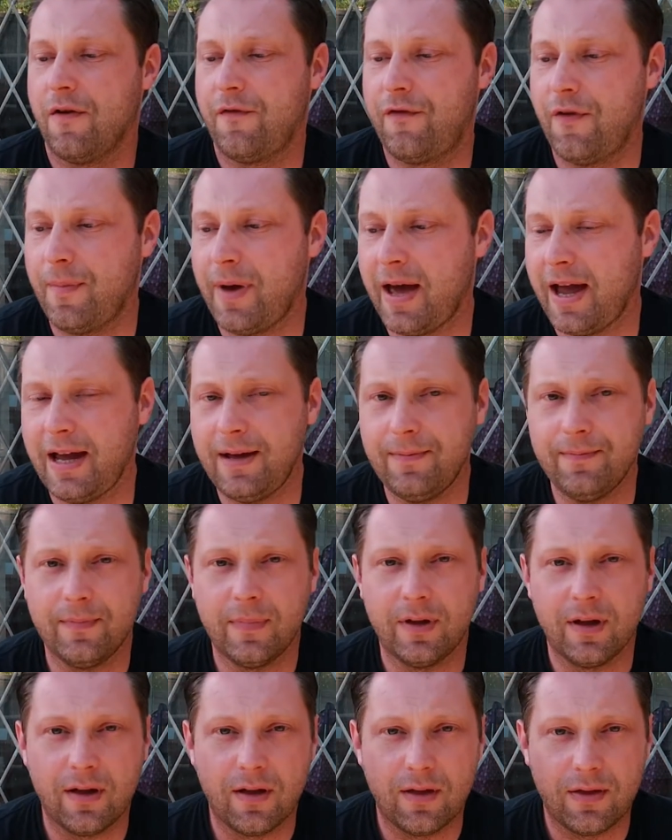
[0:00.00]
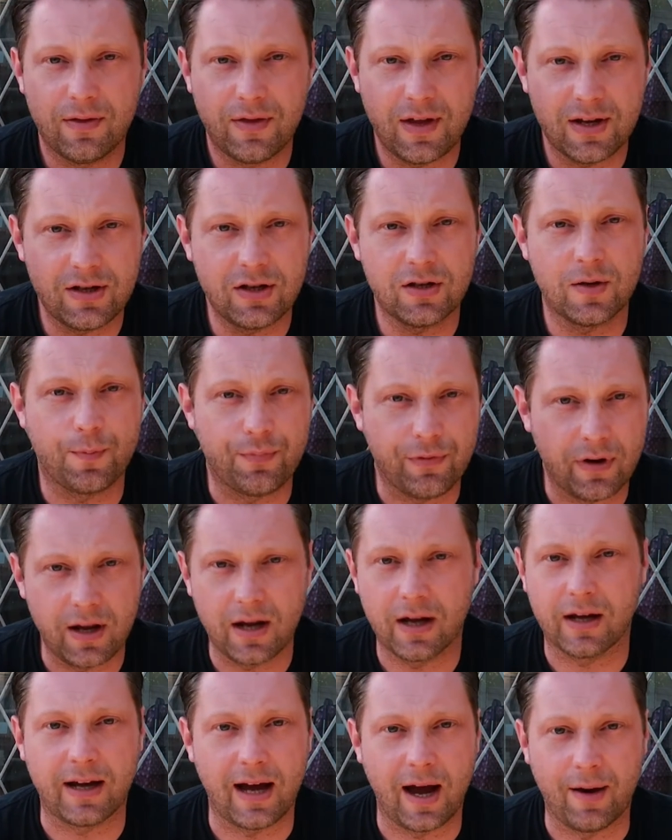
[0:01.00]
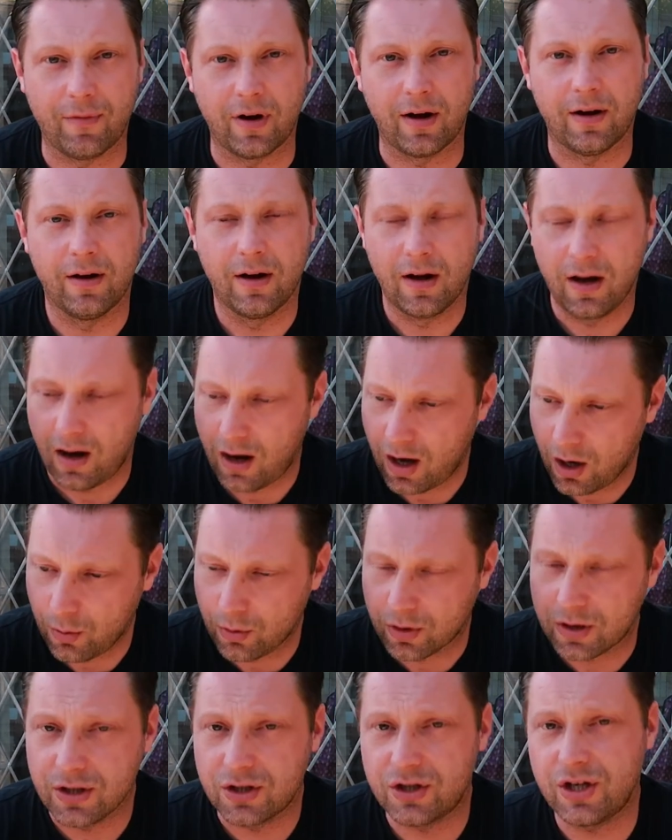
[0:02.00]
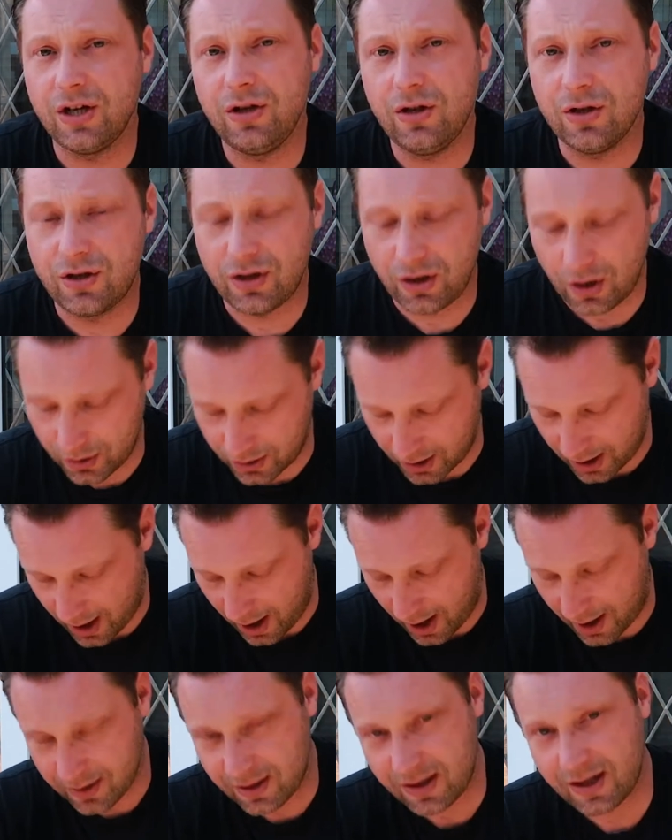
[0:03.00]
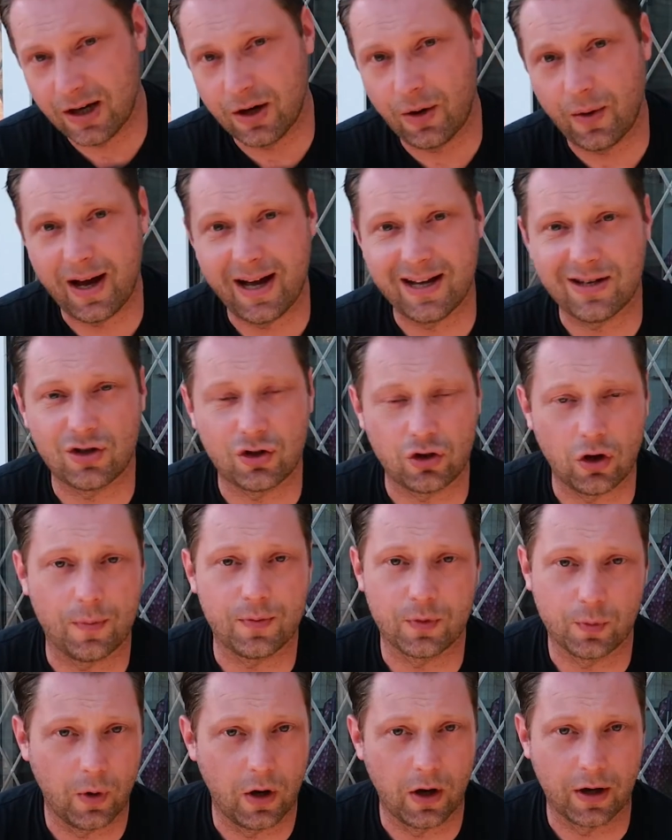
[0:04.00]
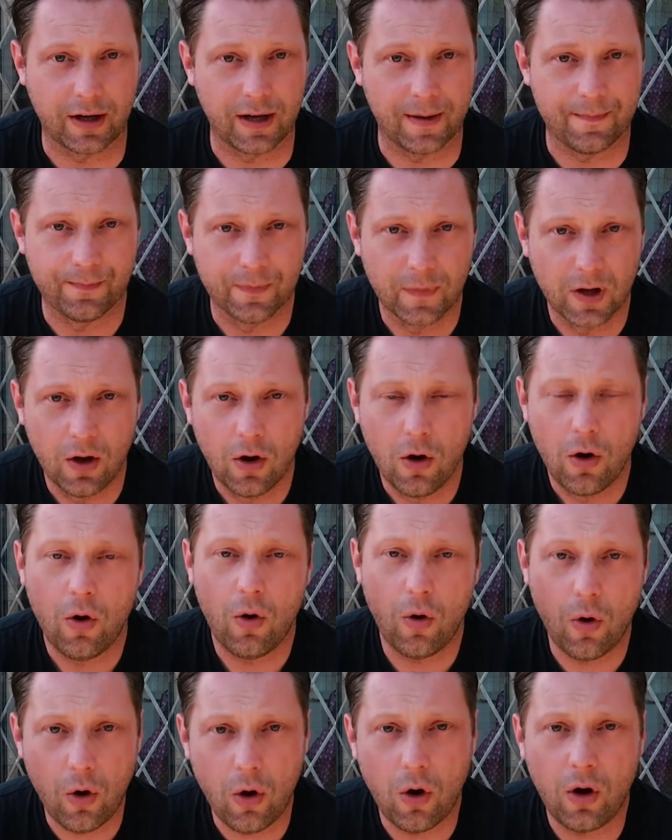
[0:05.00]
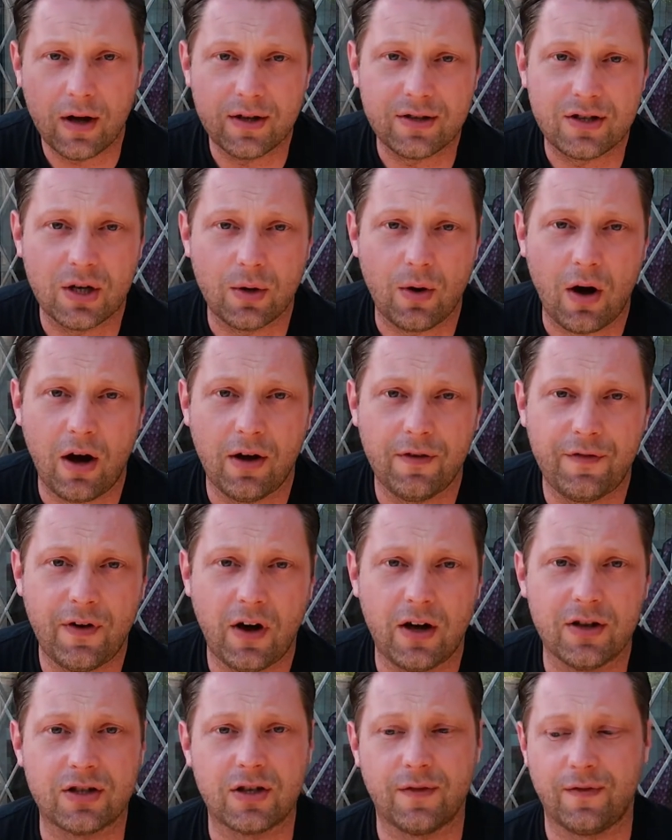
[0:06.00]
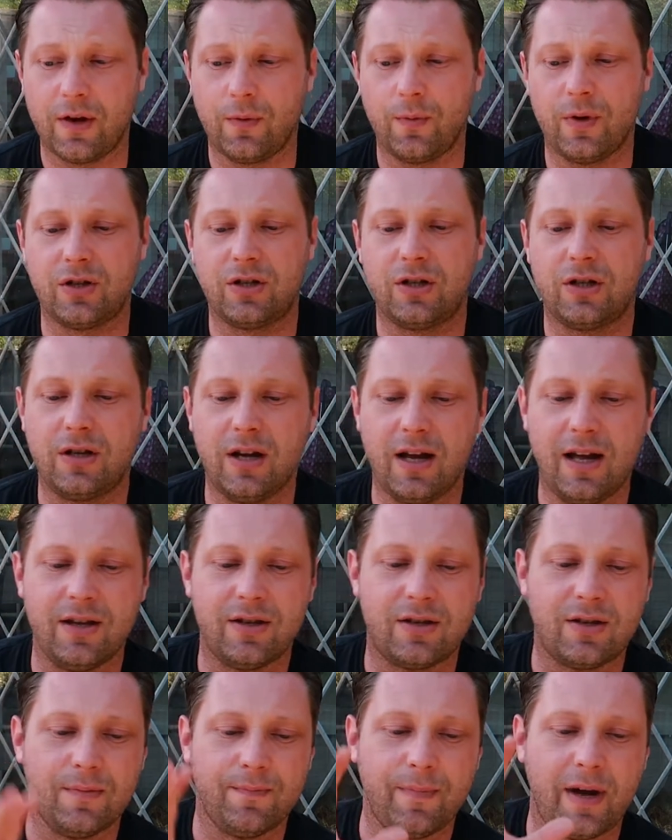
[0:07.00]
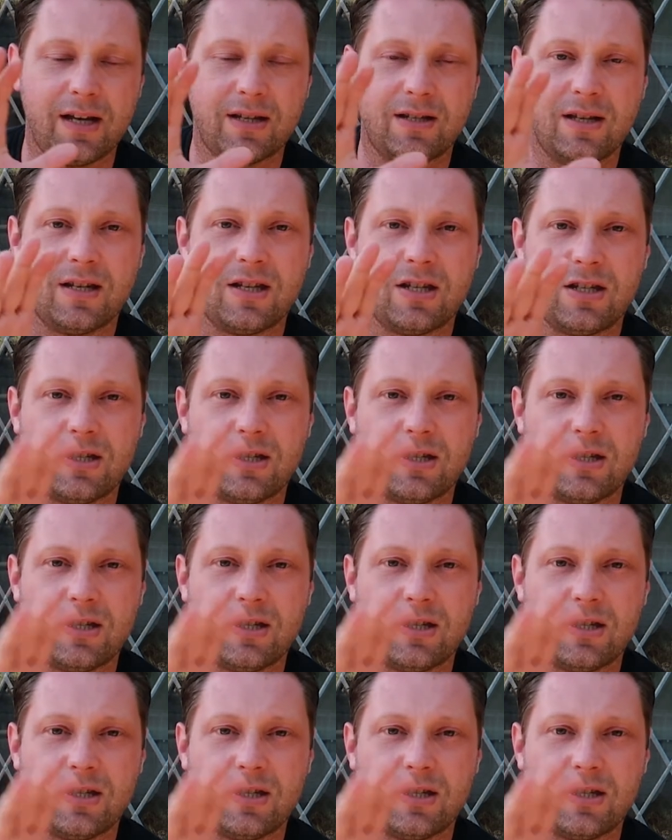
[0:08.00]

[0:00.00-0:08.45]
For me, this is a brilliant camera. I will continue to use it until it stops working, or until I find something which is makes this